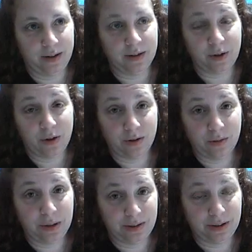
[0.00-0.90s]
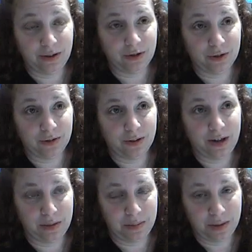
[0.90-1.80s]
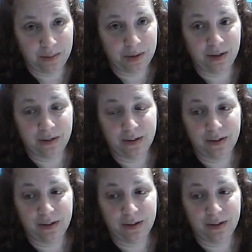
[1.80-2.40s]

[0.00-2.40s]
it's hard to be a teacher and a mommy.